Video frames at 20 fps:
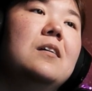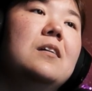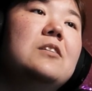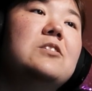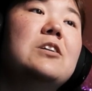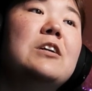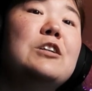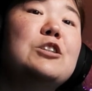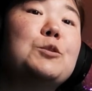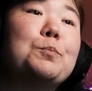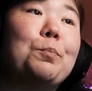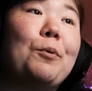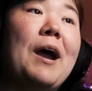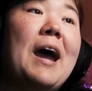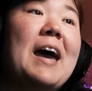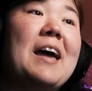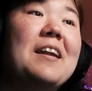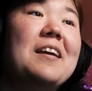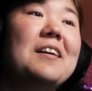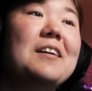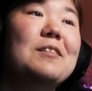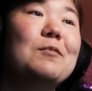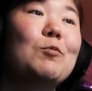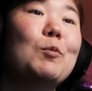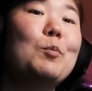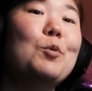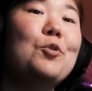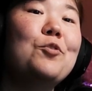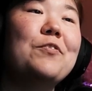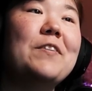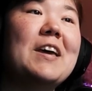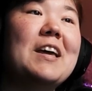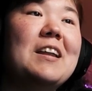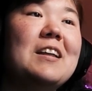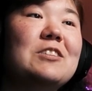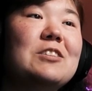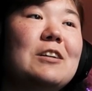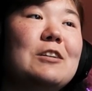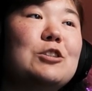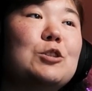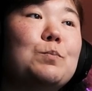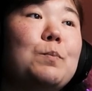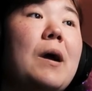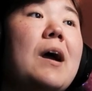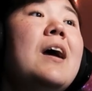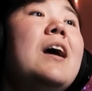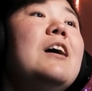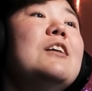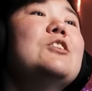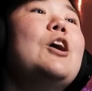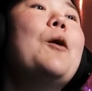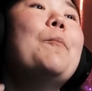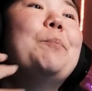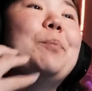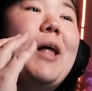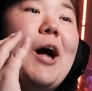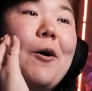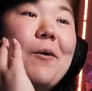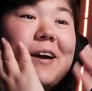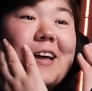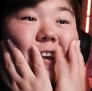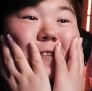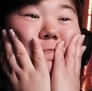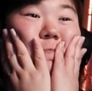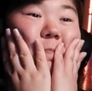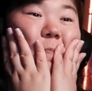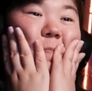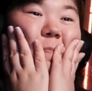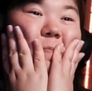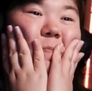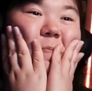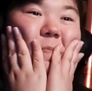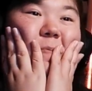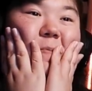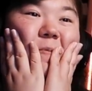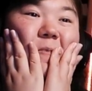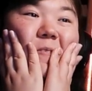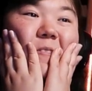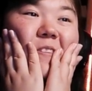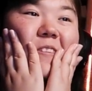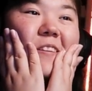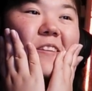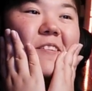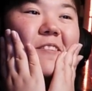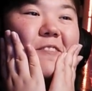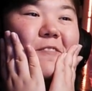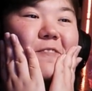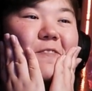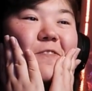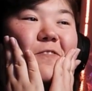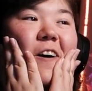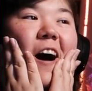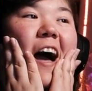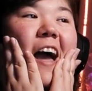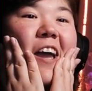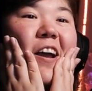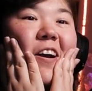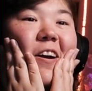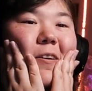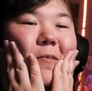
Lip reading: It's gonna spread. Remove it. It's gonna spread. Don't blow it! Fire.